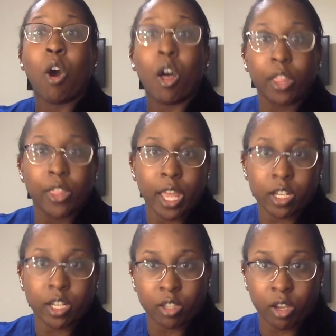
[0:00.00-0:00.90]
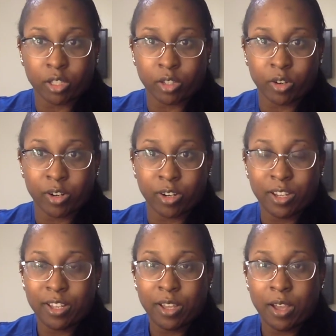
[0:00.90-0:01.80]
All of that is on your
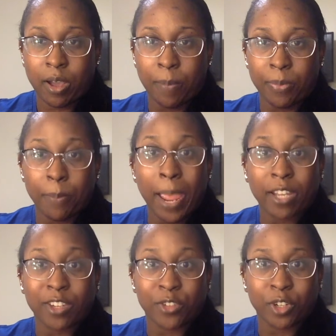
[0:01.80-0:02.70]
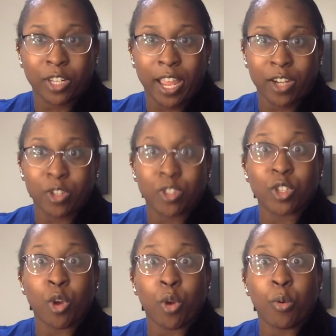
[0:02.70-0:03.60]
the back of your aligner.
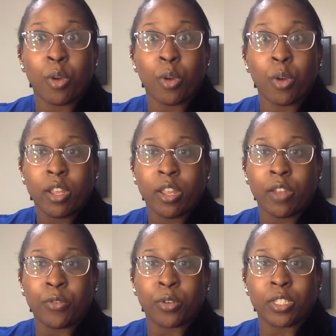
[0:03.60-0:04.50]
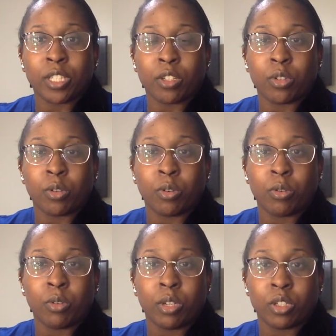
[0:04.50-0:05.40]
So if your
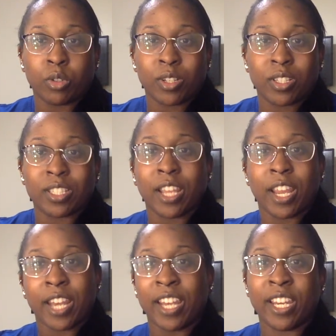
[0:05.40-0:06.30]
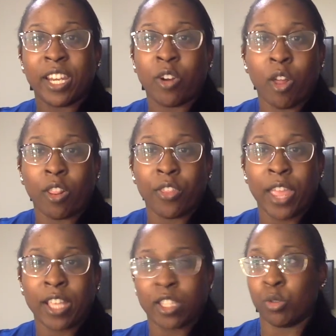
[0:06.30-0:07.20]
dental insurance is saying they need all of
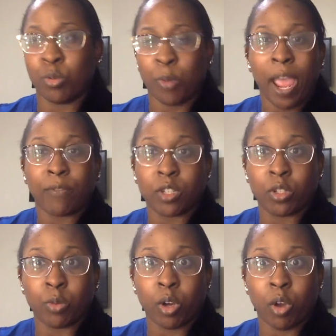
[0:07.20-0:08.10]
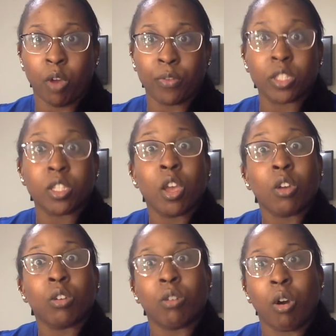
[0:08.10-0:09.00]
that, so have to do an office,
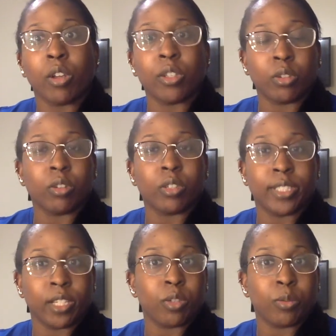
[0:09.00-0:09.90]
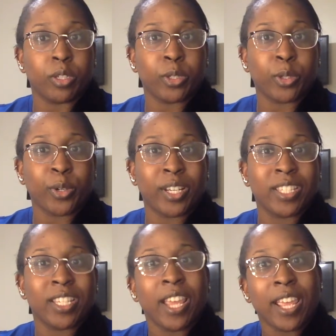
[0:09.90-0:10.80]
call your dental insurance
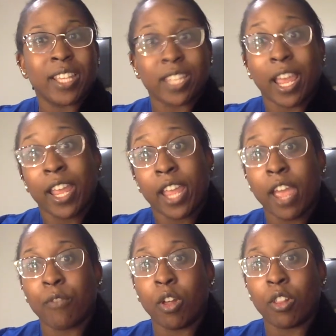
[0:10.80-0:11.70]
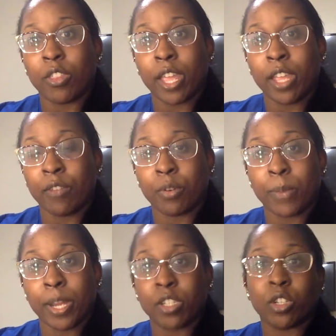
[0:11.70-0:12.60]
and say, I have all of that
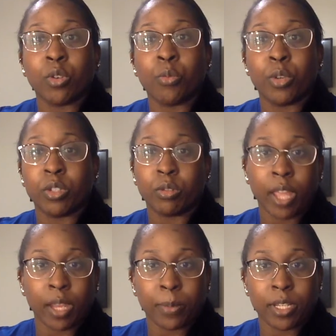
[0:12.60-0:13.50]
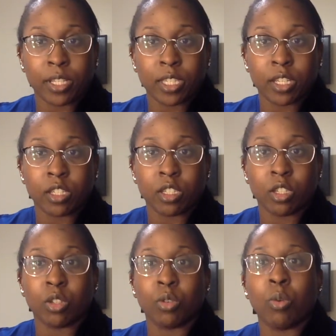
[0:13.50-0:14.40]
information. Would you like me to send it to
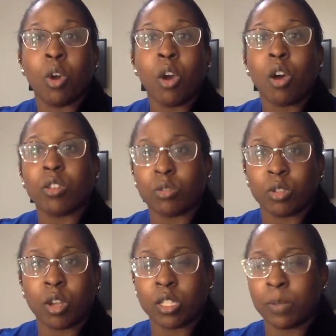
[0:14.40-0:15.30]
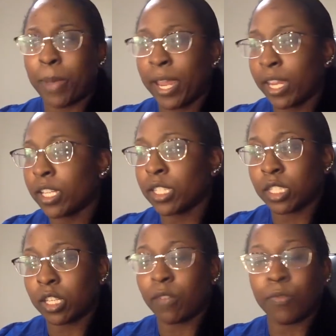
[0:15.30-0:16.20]
you? Also talk to Byte and
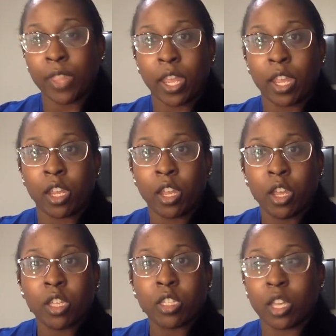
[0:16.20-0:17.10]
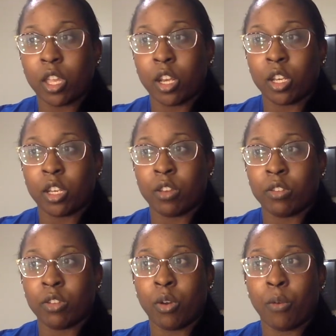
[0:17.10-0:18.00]
see if they can,
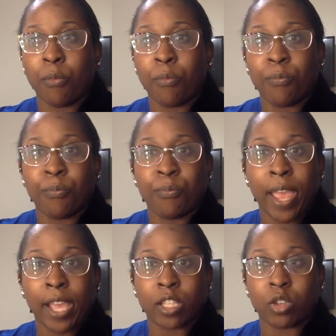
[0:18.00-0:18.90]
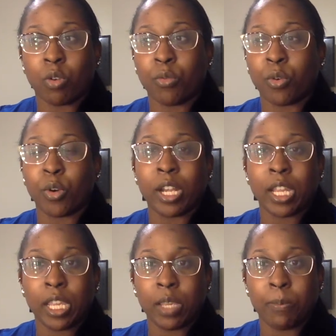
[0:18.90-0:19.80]
you know, fax over an
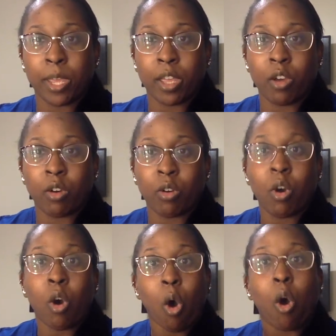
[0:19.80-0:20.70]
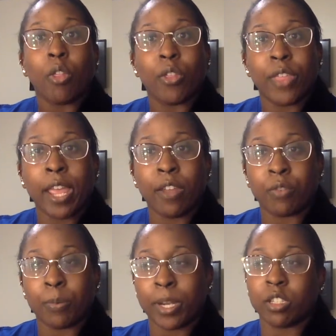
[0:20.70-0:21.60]
email all of that
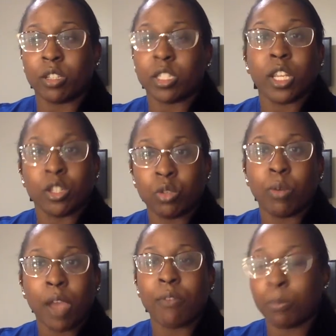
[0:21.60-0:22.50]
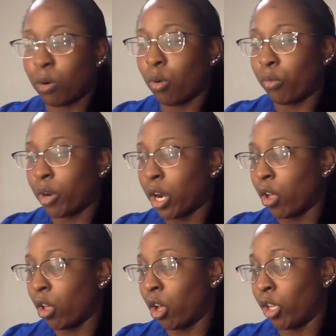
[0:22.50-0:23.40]
information, because they do have a
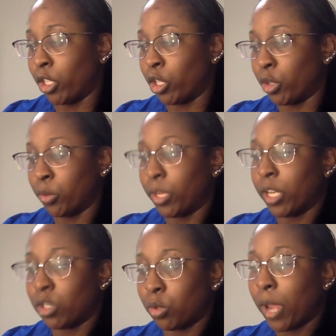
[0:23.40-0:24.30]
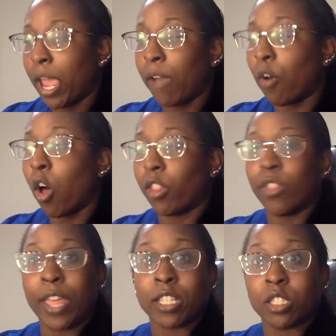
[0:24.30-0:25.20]
profile on you. They do have all of
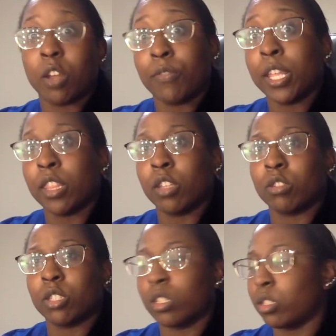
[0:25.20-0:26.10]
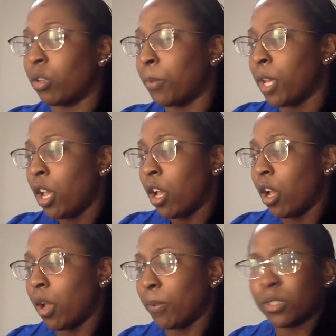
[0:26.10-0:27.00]
that stuff in their system.
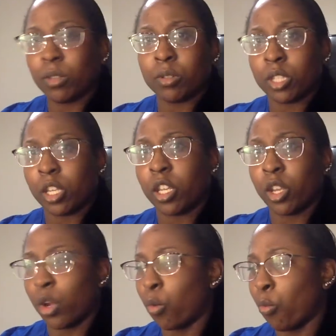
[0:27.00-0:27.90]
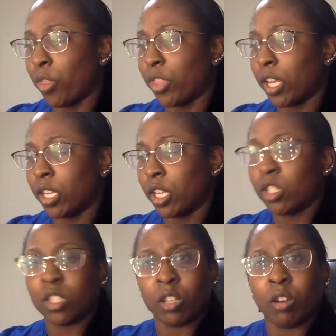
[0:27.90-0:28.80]
So seeing what they need
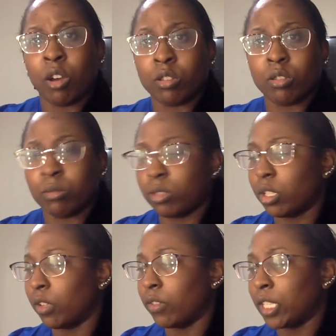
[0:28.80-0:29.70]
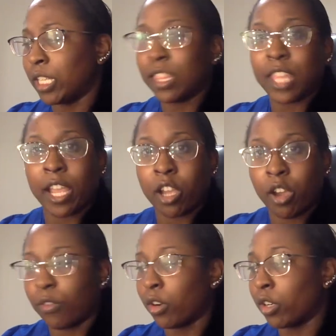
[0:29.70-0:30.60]
to also see if to get that
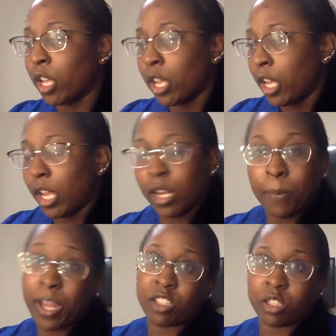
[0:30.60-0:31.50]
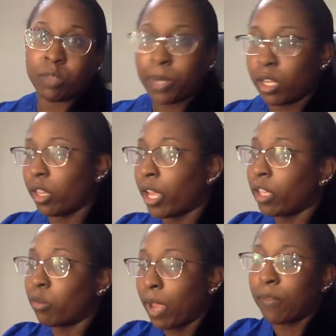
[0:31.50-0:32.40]
covered. And it might just be
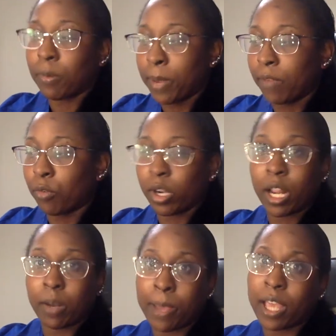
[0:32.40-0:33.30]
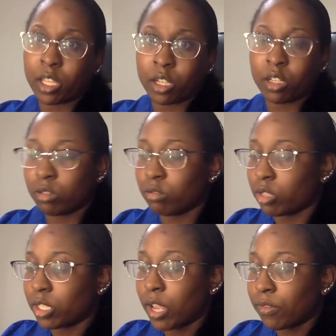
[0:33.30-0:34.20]
like you have to pay for it out of pocket and you
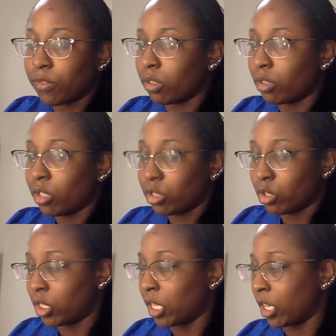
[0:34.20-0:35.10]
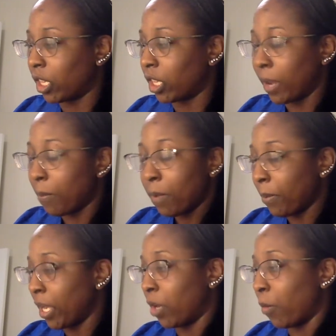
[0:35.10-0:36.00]
just have to get a claim.
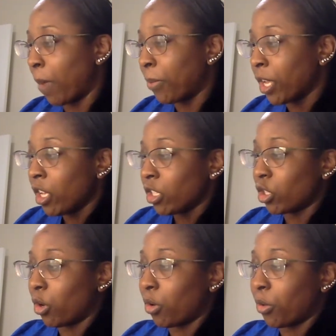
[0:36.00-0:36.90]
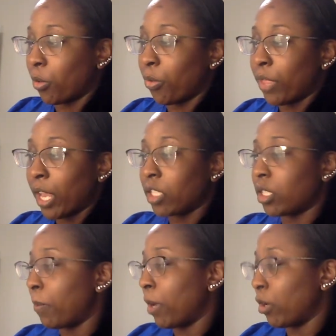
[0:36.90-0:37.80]
But anyway, so that is
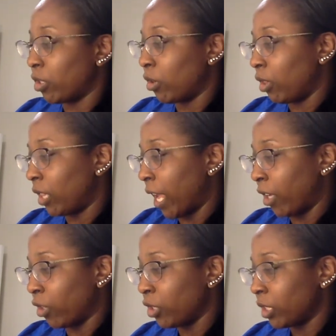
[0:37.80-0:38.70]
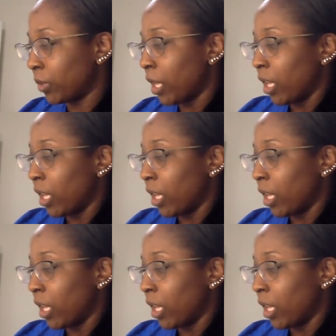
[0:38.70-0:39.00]
the personal aligners.